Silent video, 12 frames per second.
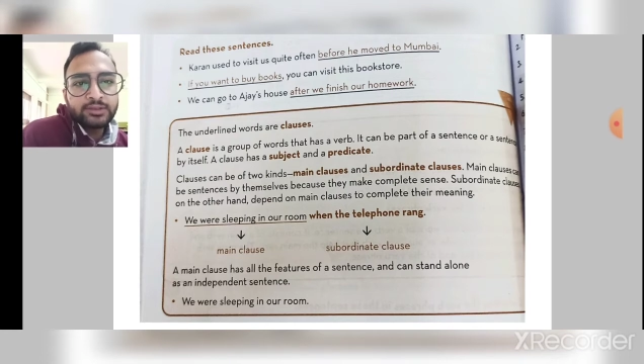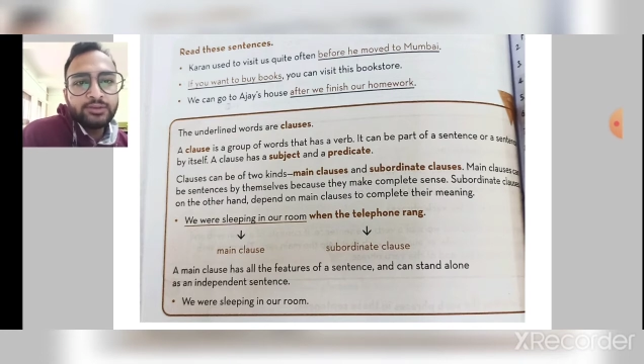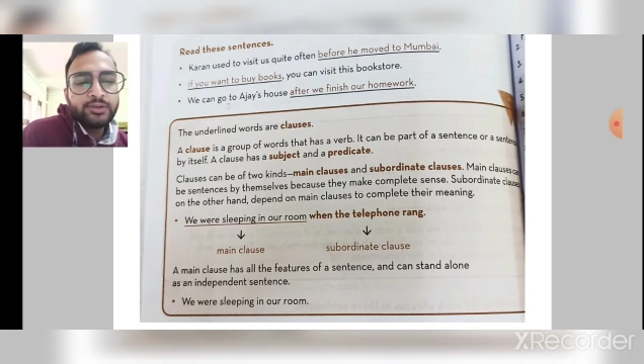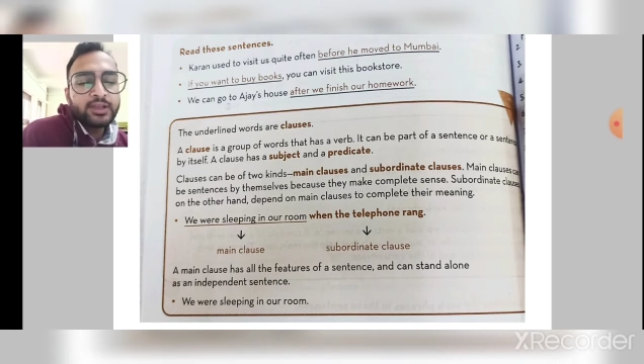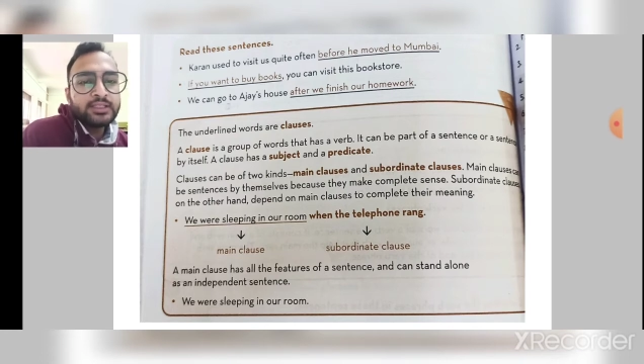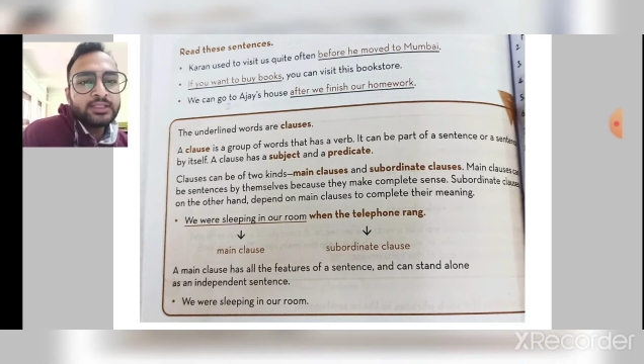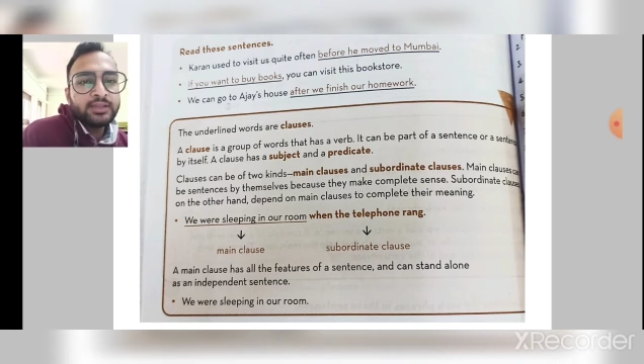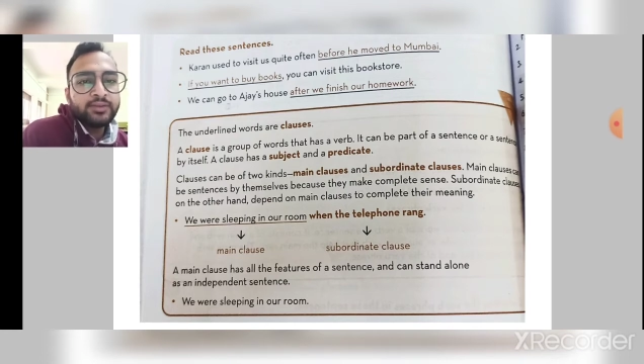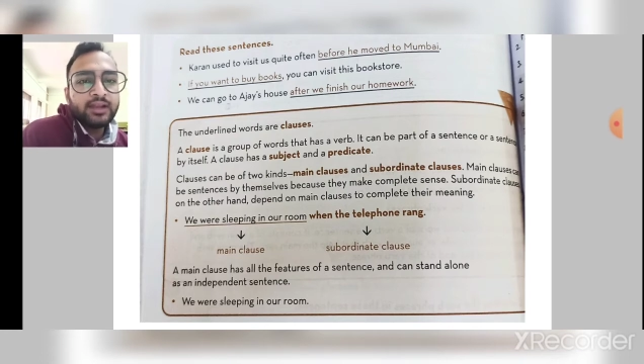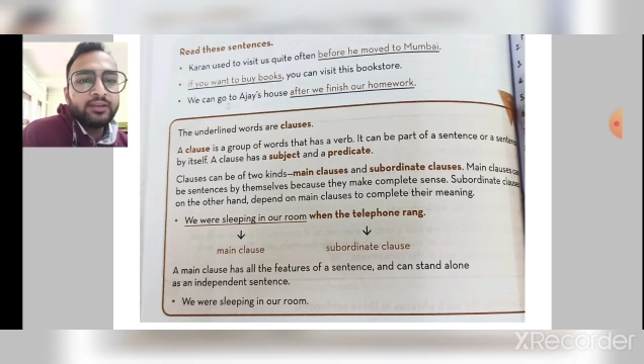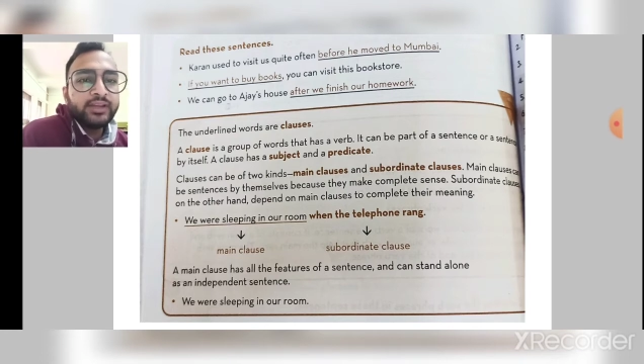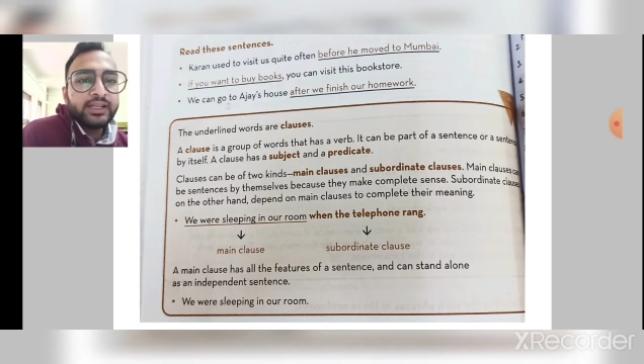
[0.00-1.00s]
So you can see
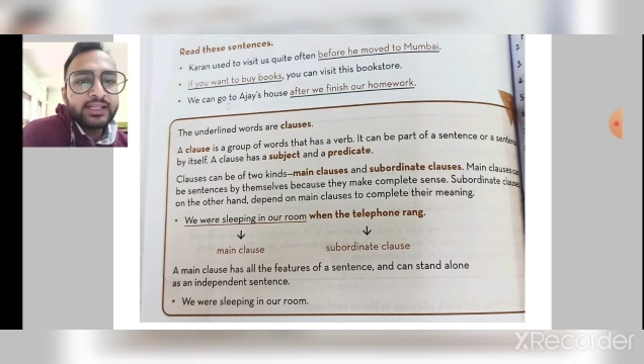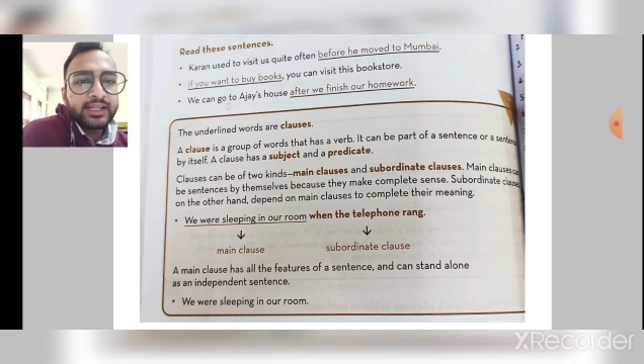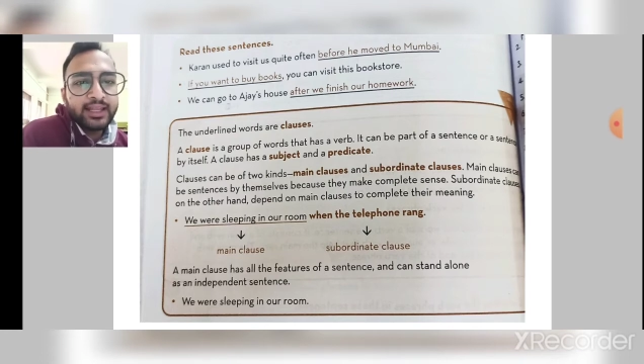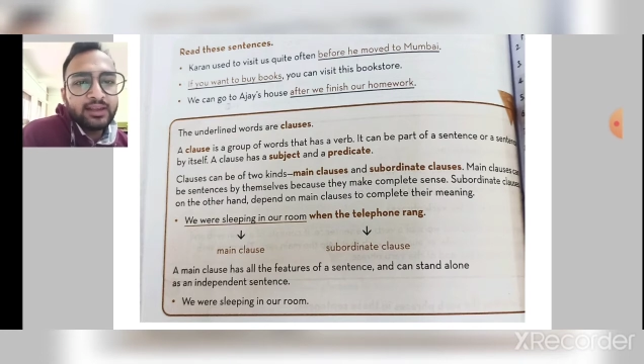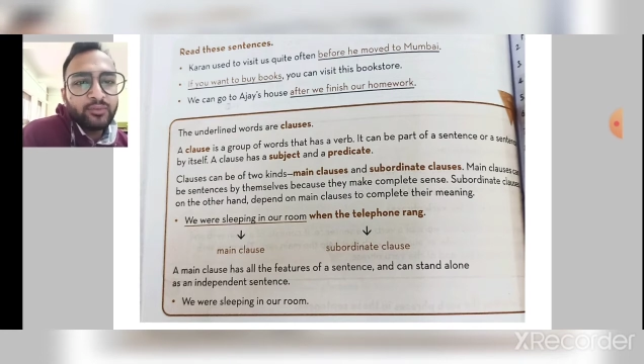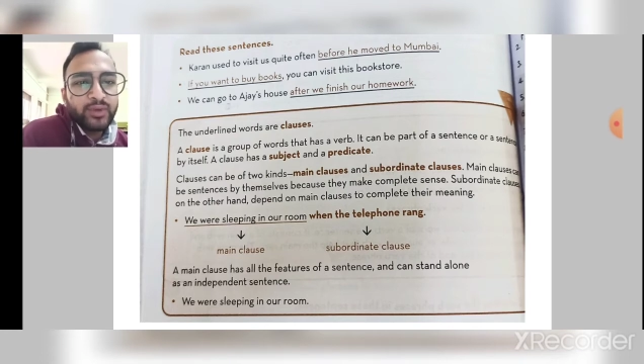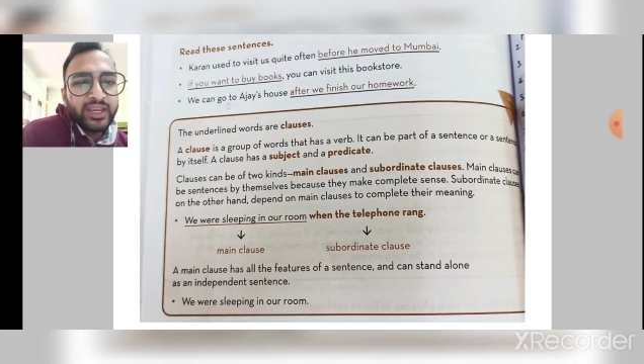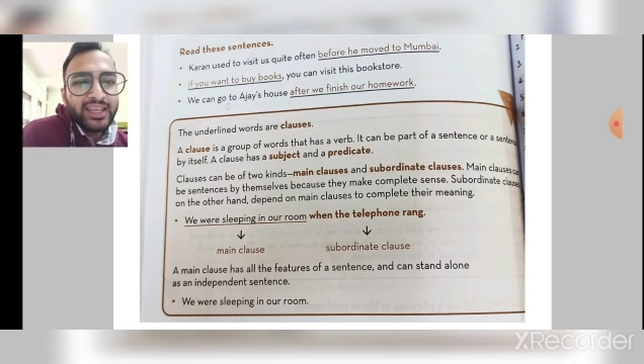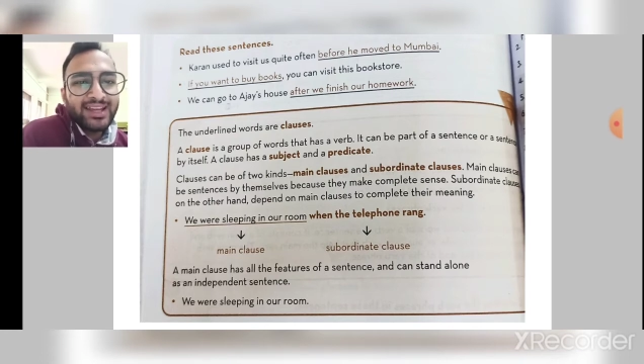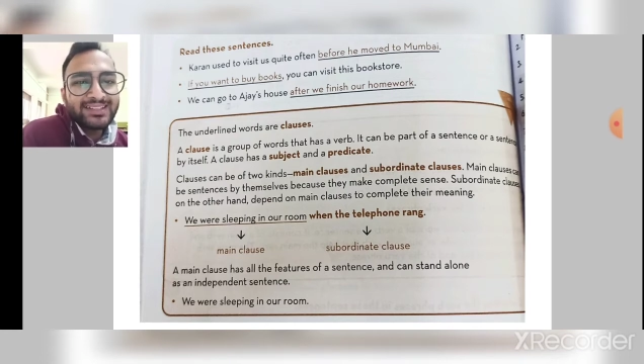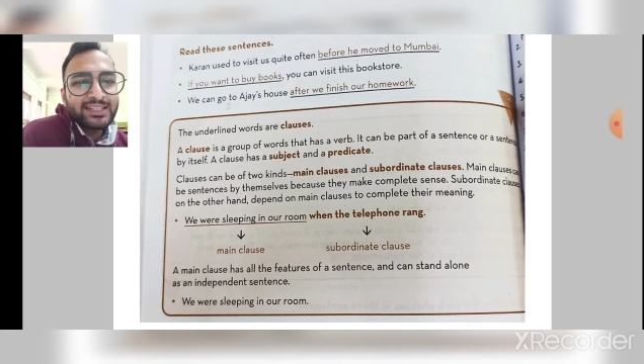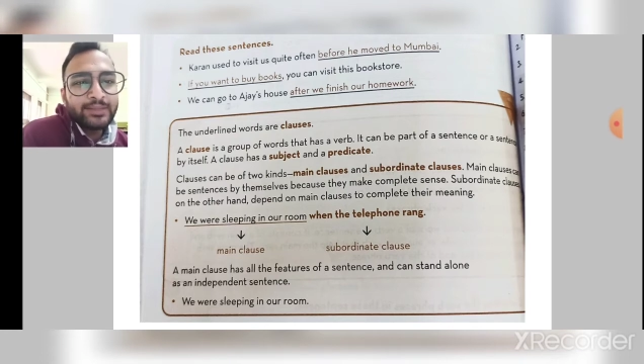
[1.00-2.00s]
when we tell we
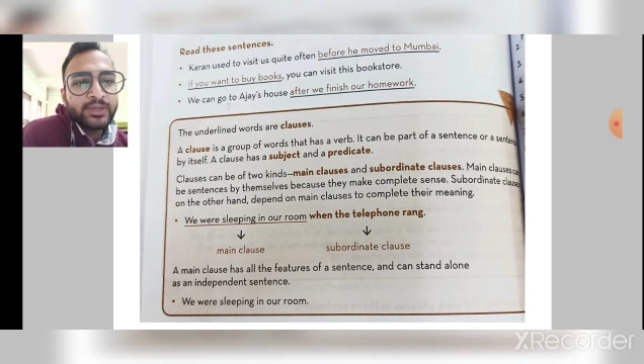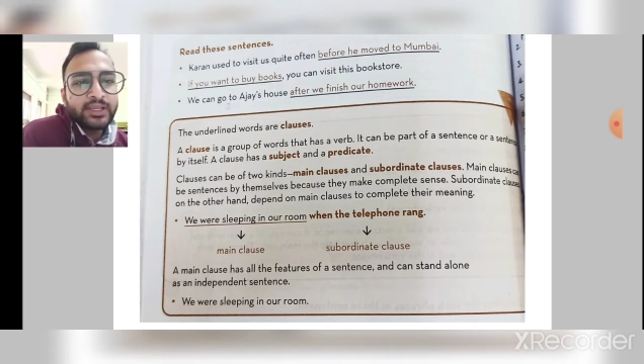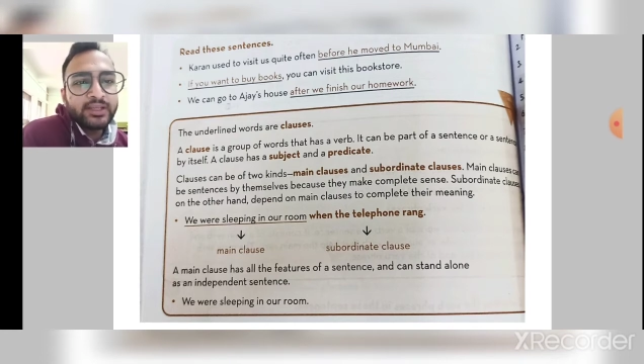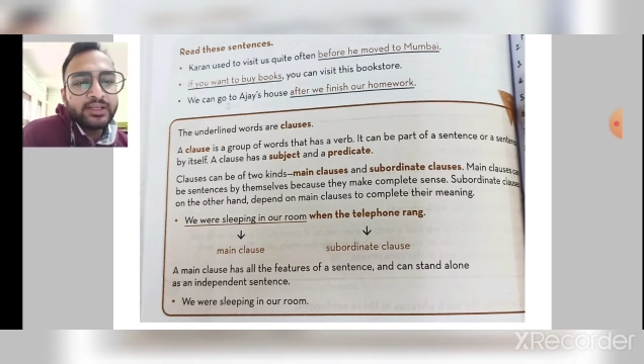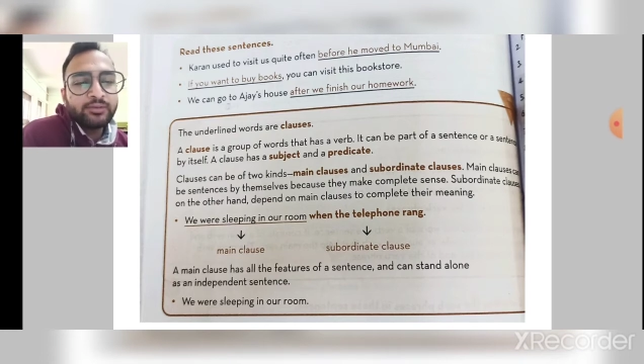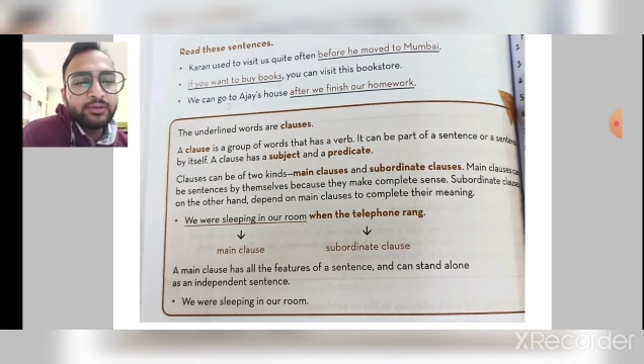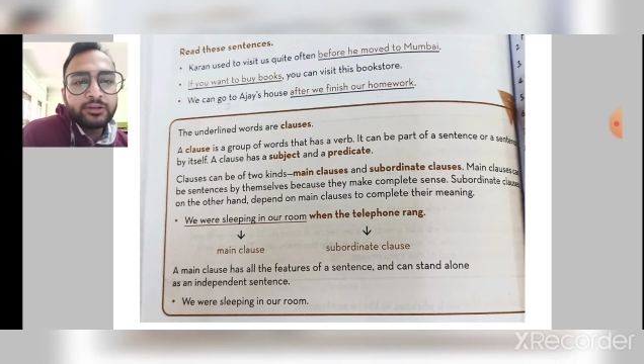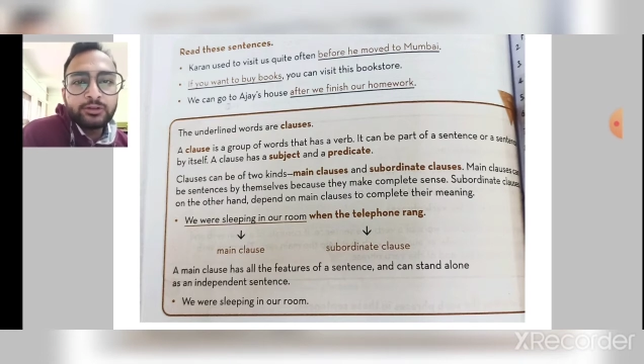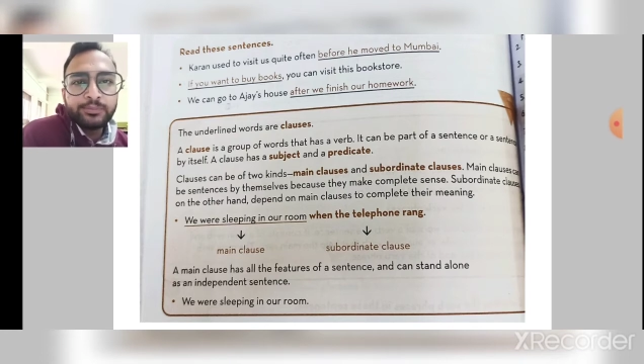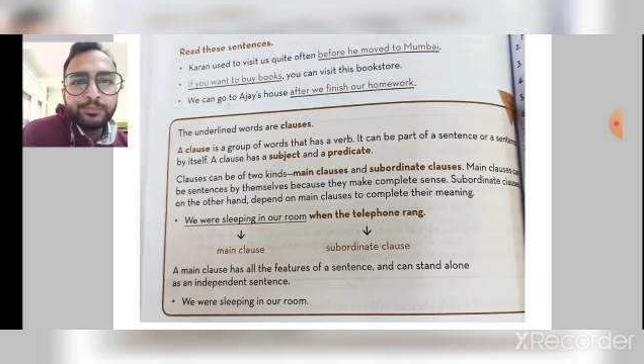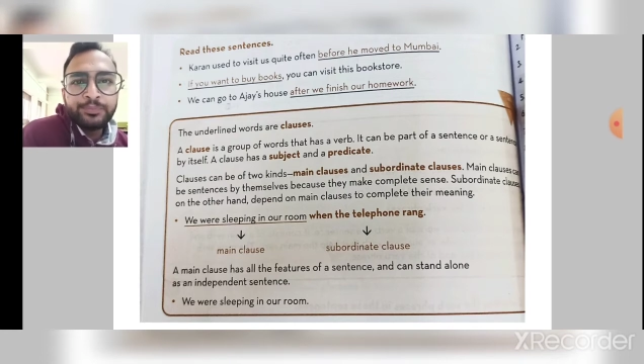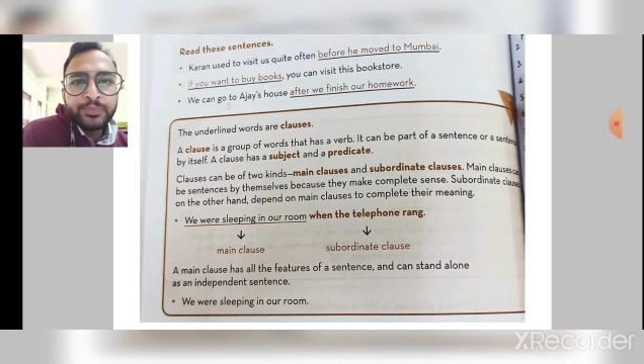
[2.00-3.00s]
are sleeping in our
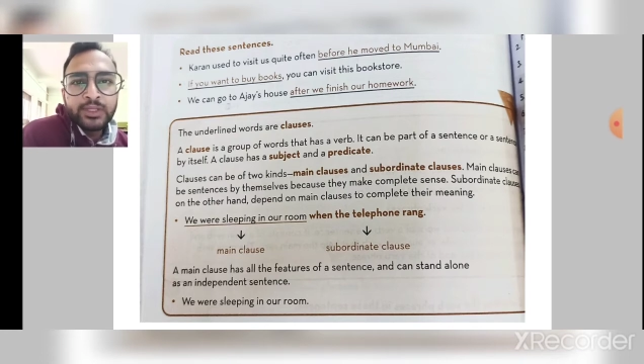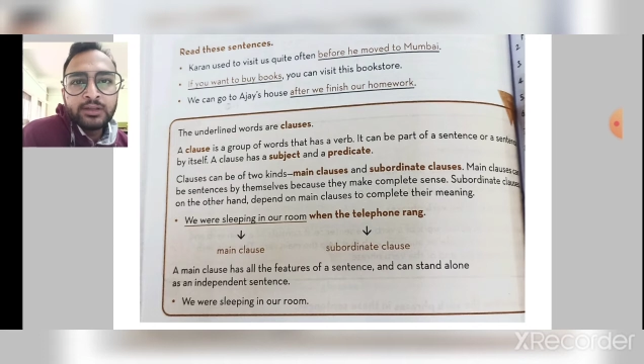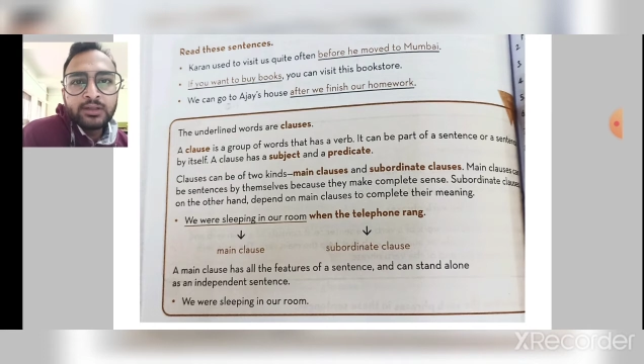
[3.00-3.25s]
room,